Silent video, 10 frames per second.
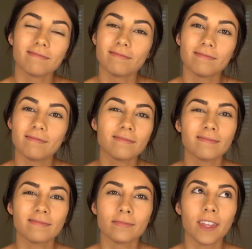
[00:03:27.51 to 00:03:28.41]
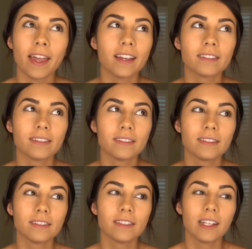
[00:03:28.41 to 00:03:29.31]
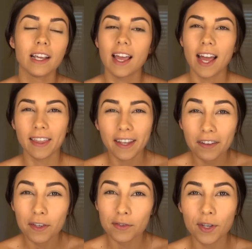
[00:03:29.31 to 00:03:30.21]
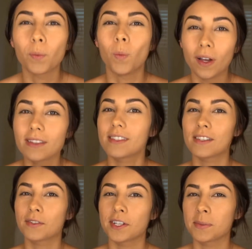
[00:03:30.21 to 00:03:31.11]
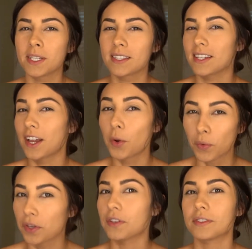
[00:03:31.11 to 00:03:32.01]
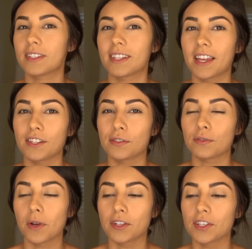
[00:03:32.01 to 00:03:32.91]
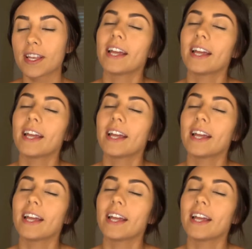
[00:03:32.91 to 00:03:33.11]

like, I think I've used it once since Christmas, and I only use it to like do swatches.